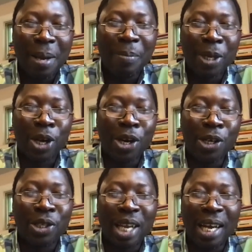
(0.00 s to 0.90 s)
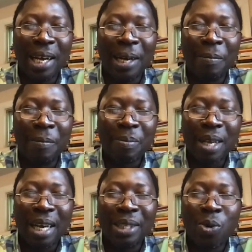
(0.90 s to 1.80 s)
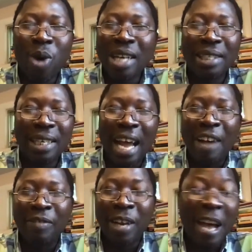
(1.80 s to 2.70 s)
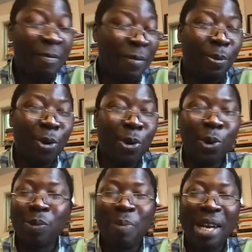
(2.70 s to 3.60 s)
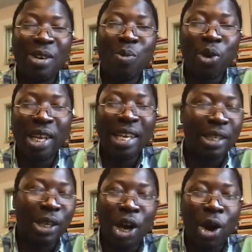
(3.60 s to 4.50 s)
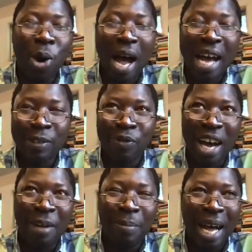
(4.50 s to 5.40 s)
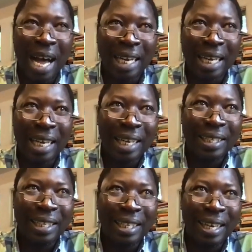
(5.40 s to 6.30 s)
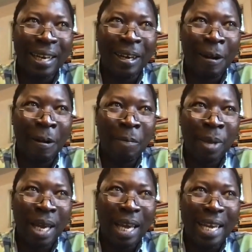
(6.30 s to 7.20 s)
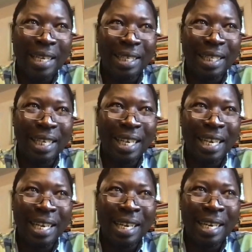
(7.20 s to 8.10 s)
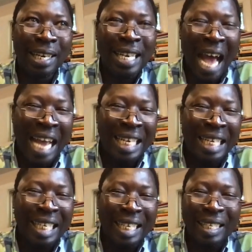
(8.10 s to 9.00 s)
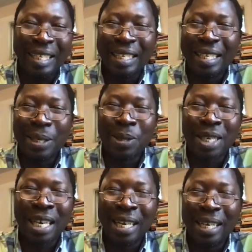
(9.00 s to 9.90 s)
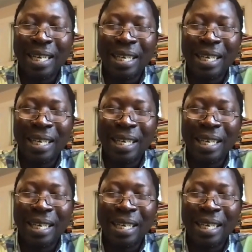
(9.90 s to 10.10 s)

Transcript: because uh, uh, the ones that I have that have been produced by the Murids go as far back the 1890s. Um, okay,